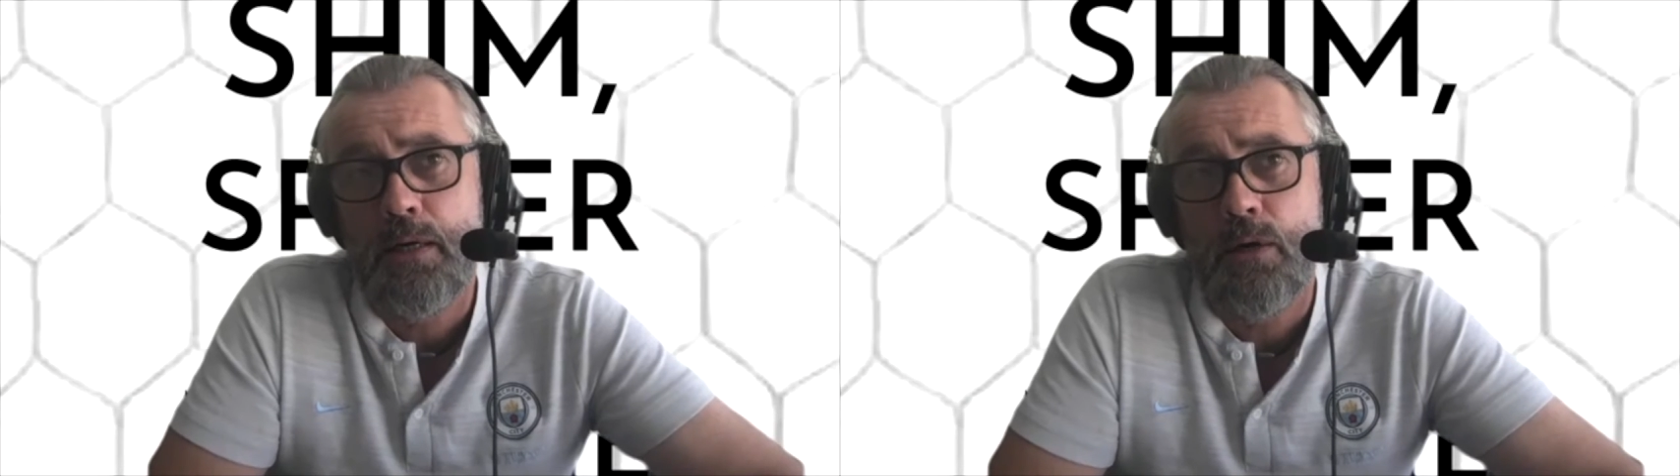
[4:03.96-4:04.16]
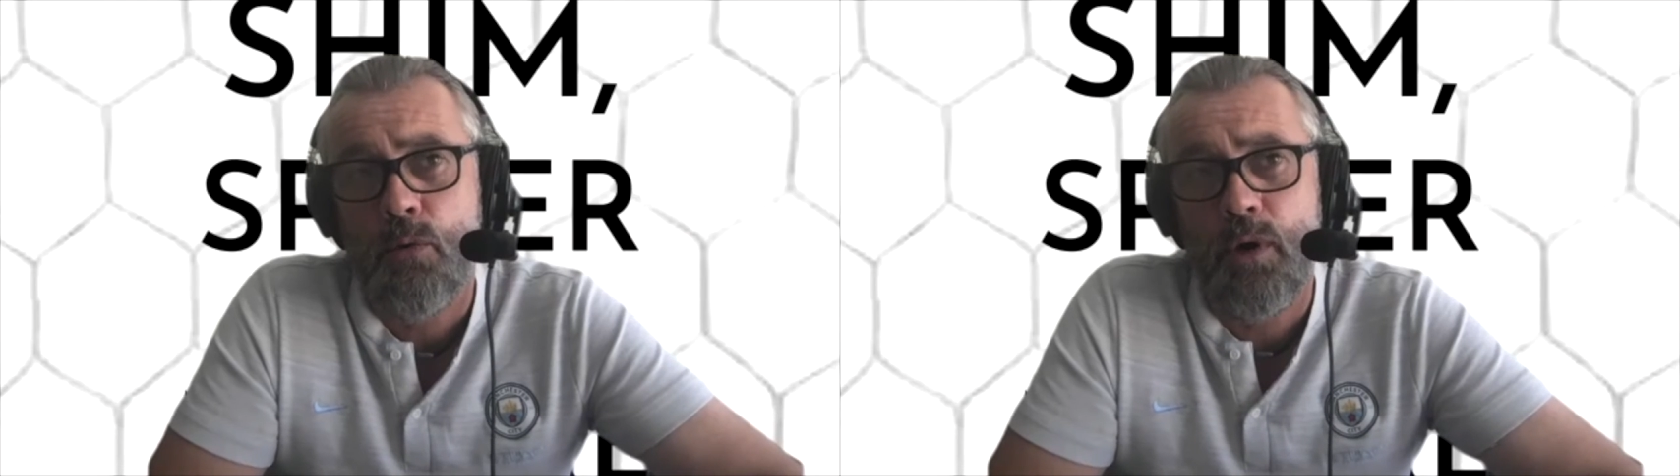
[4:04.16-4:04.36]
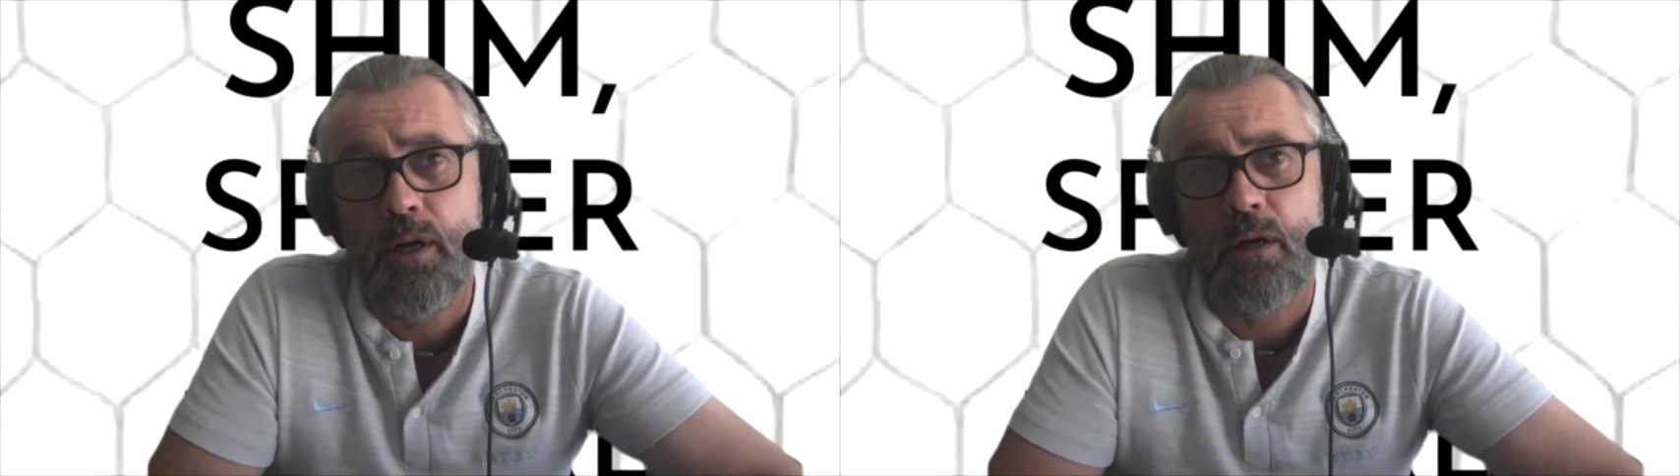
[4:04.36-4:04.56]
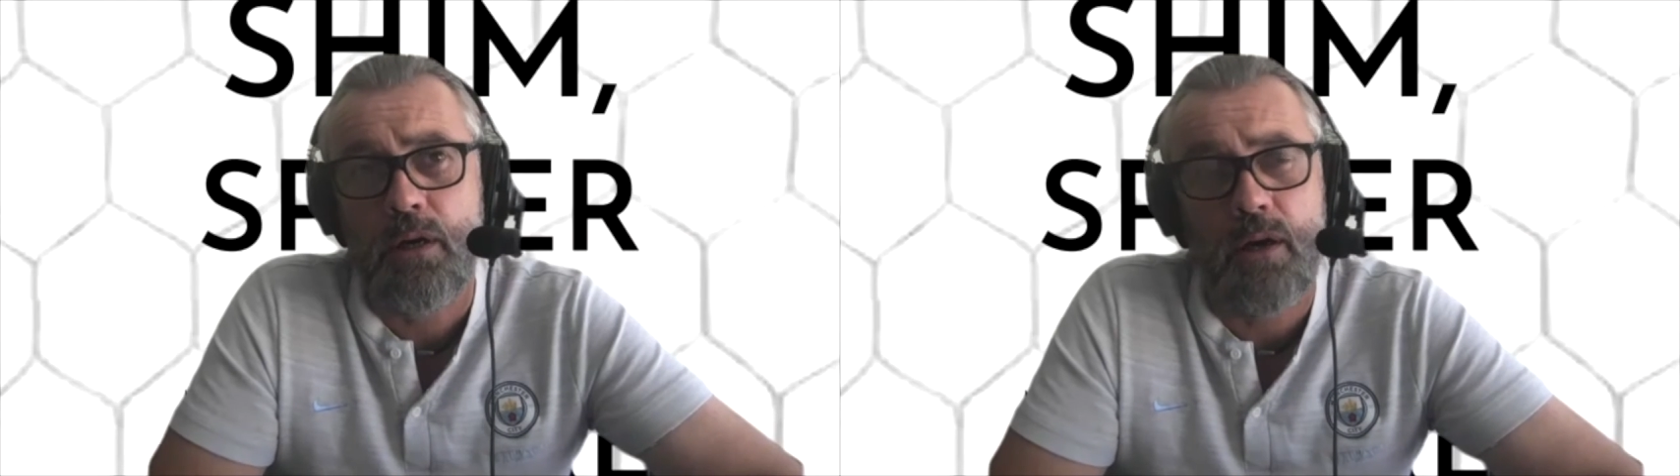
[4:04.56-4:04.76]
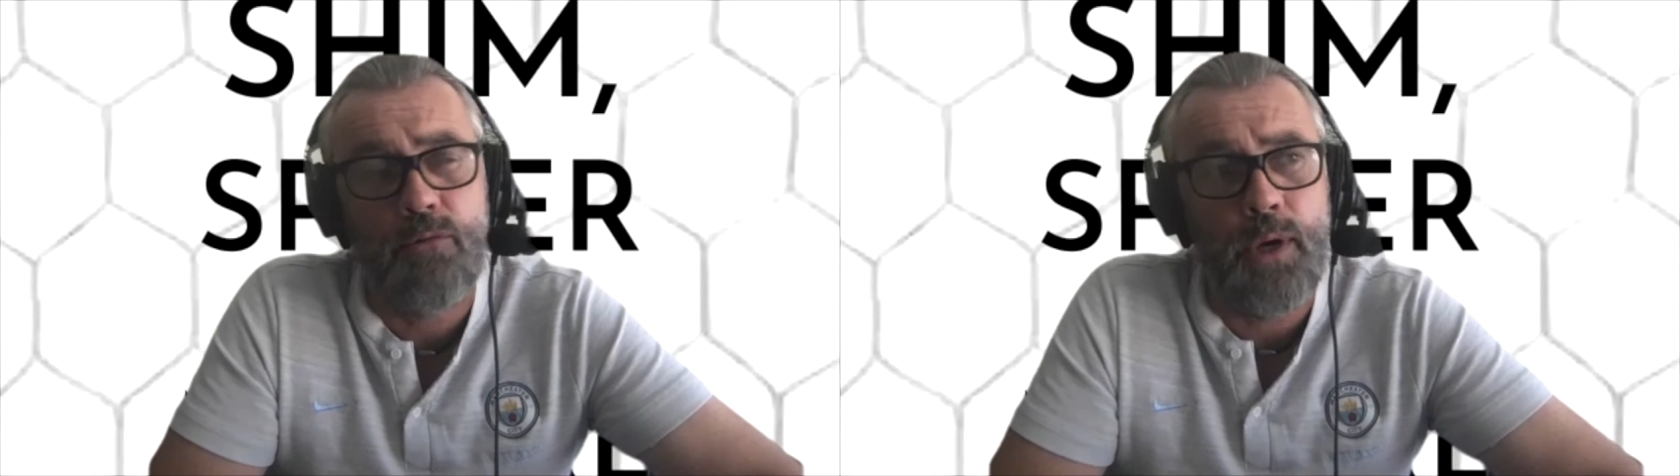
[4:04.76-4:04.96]
We're
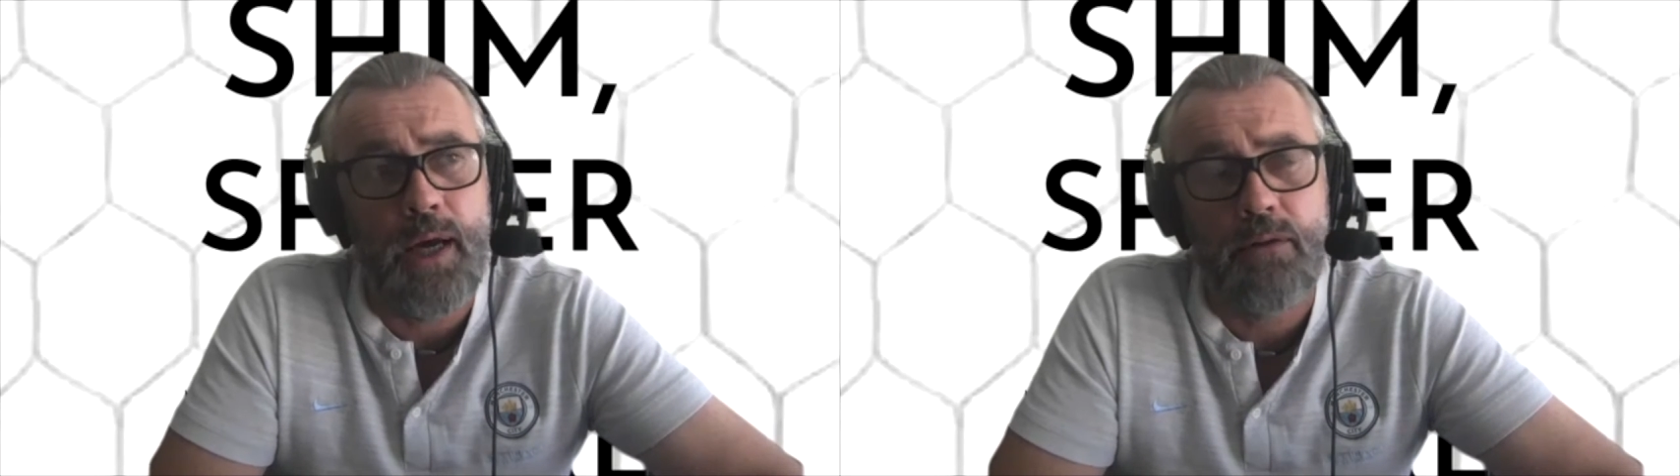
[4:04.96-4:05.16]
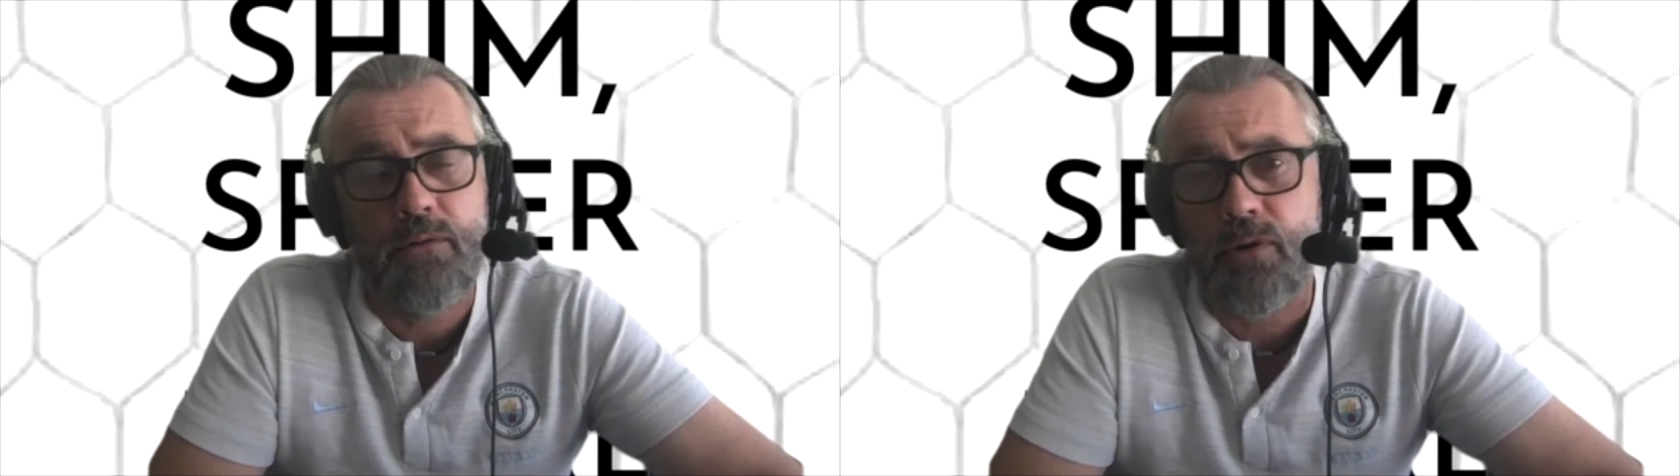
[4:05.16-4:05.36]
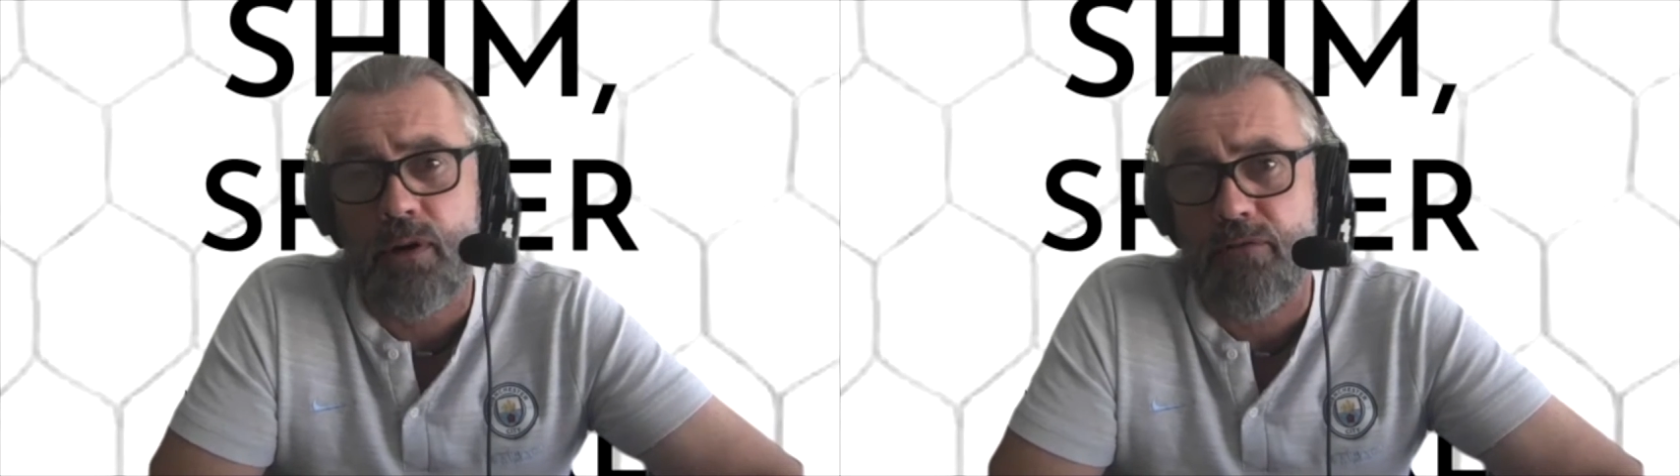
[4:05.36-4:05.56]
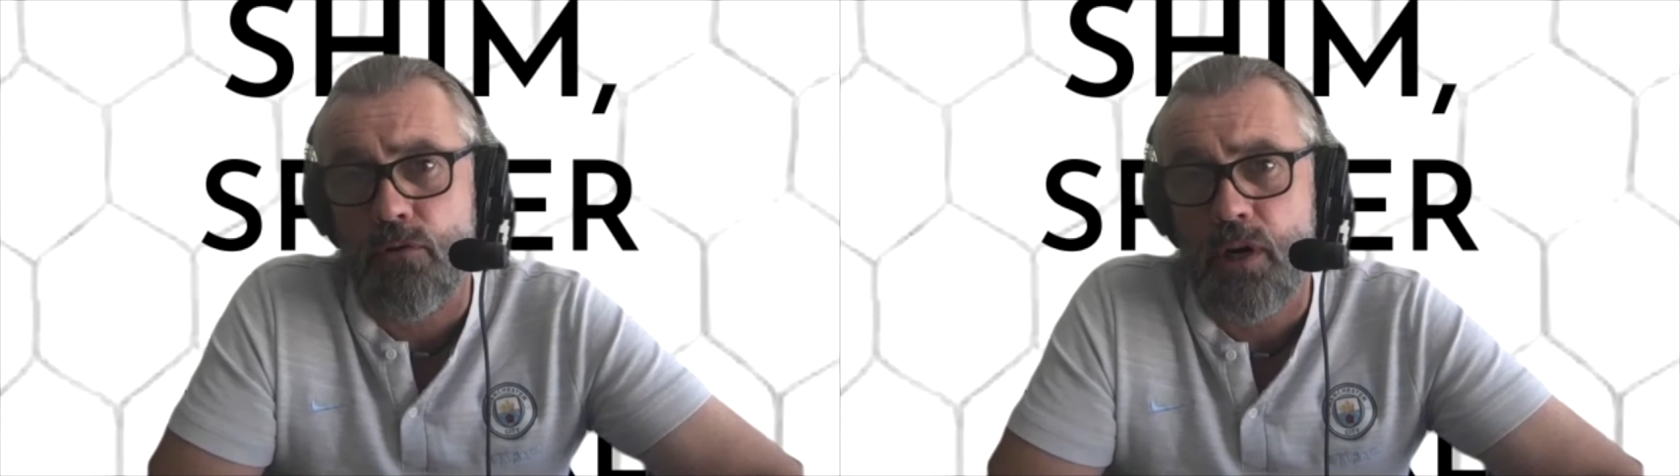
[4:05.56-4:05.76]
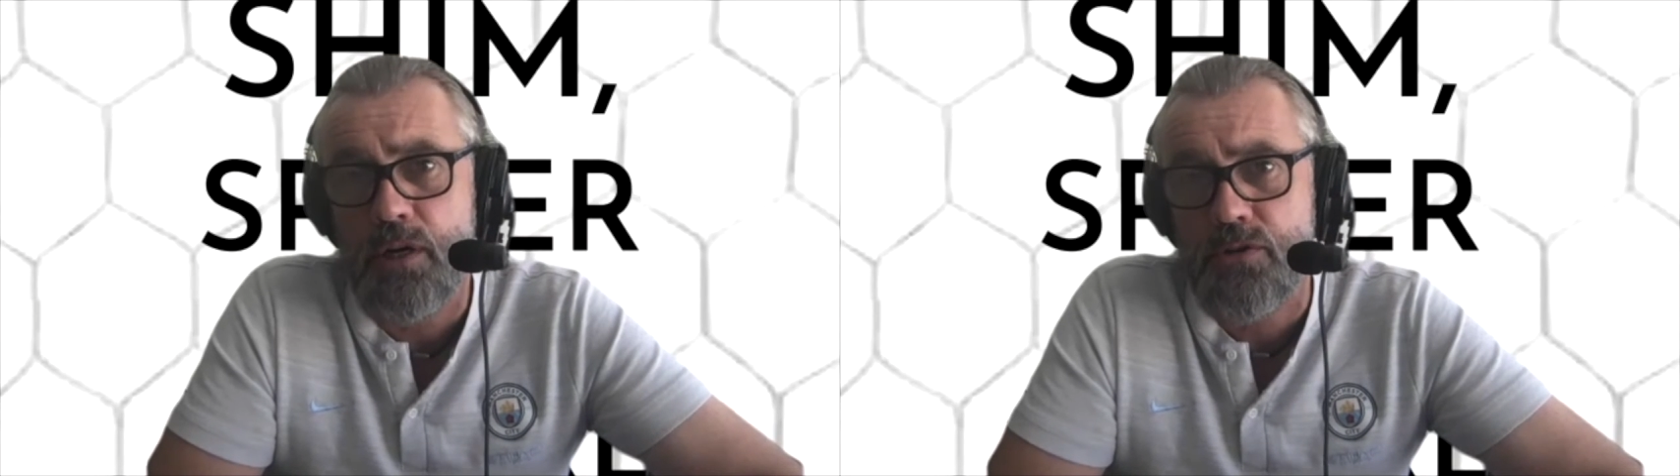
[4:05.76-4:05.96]
lucky if we get three or
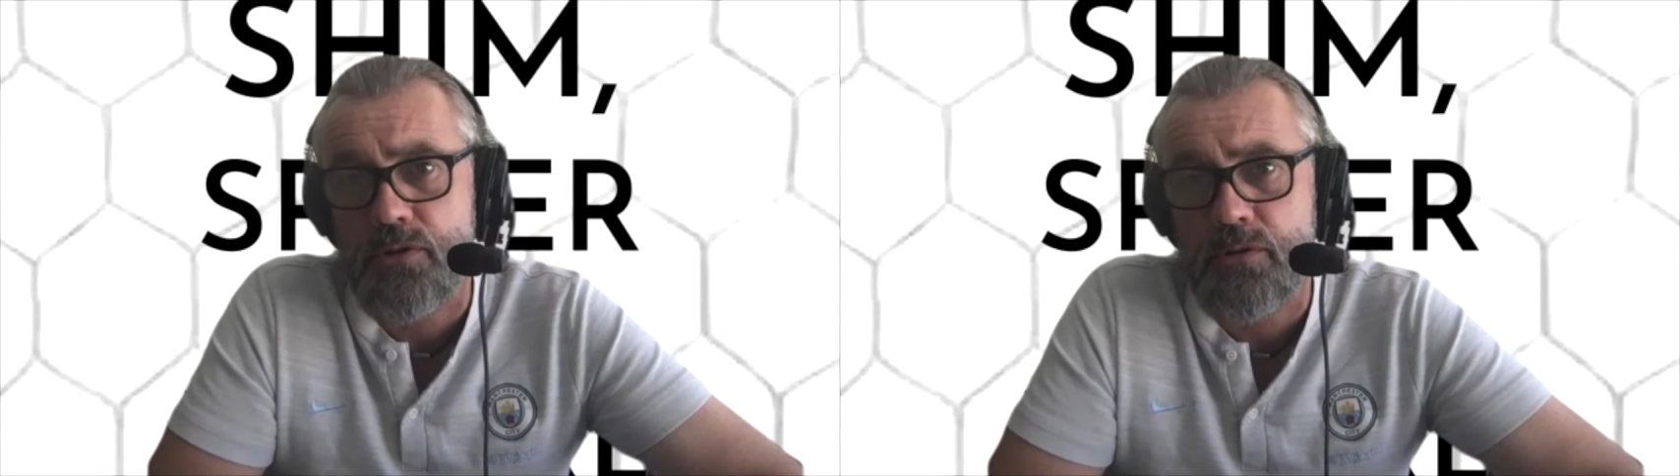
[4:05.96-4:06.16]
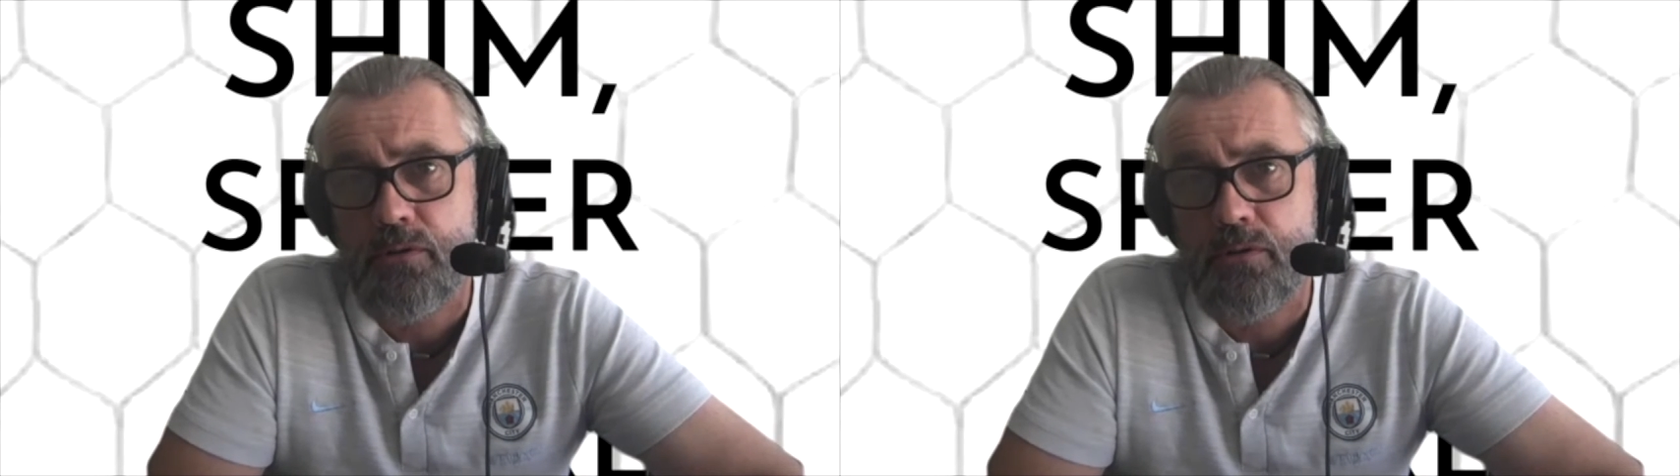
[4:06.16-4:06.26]
400